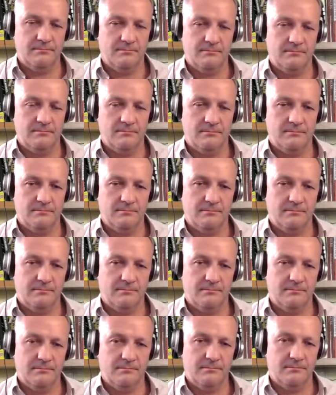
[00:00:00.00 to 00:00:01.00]

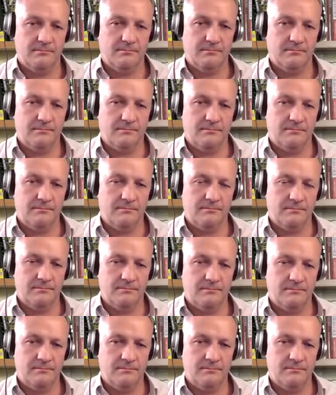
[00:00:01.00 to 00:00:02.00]

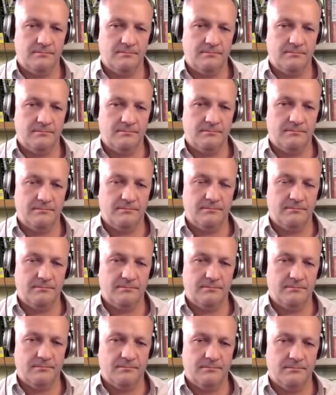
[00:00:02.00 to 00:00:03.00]

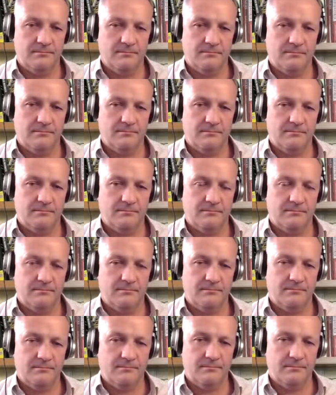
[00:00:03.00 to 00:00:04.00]

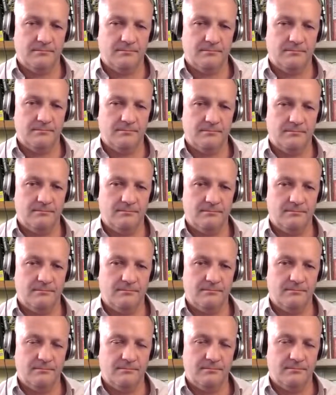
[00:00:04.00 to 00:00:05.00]

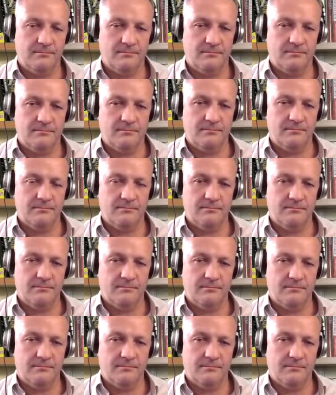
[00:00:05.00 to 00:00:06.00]

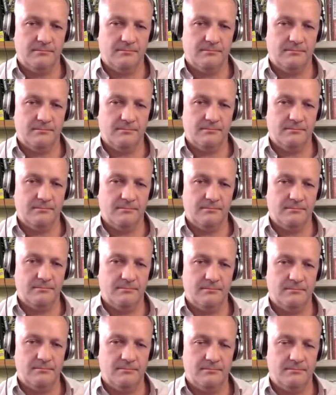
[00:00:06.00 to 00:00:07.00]

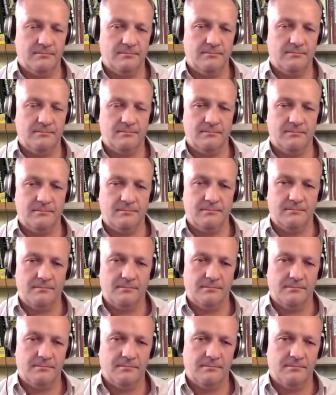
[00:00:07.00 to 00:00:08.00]
[no speech]